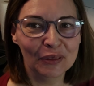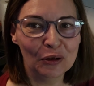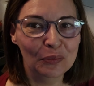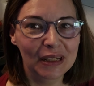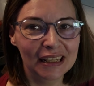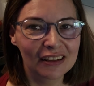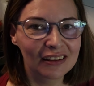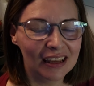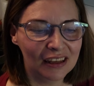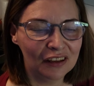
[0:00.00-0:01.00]

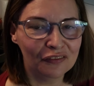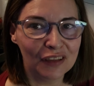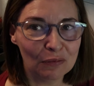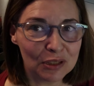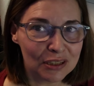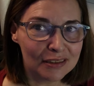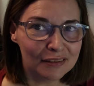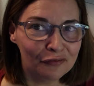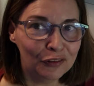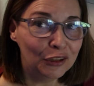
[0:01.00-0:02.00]
Normally, if there was
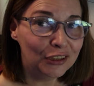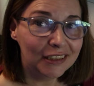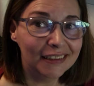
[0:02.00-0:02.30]
food